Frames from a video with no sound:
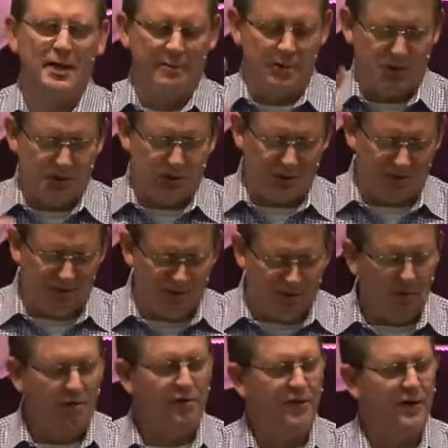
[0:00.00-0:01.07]
let me show you the
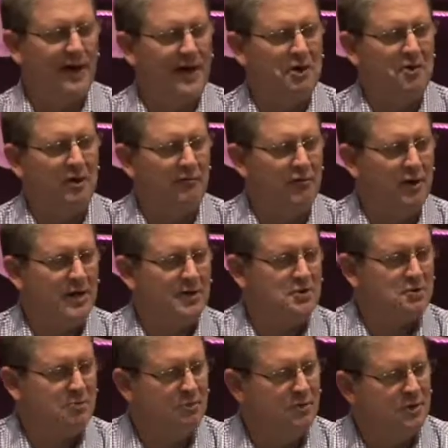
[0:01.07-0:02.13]
fourth thing. I know I've
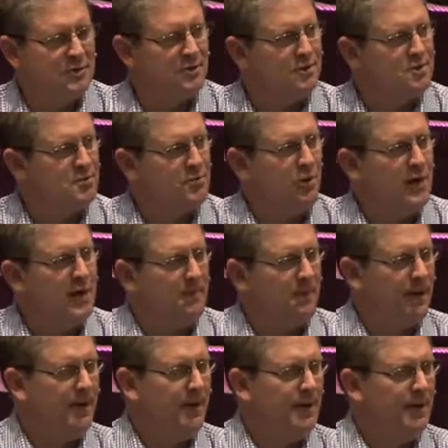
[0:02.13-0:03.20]
raced through this this morning,
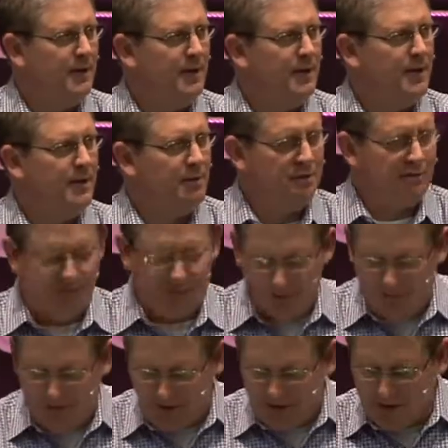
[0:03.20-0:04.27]
but the
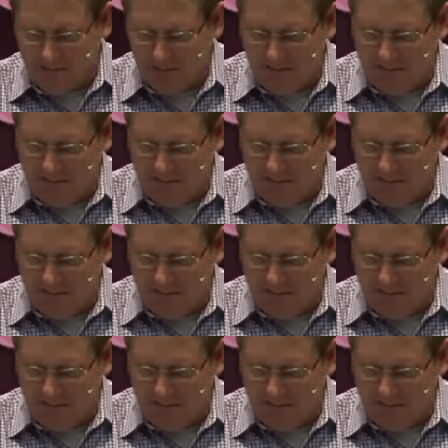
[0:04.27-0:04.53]
fourth thing in the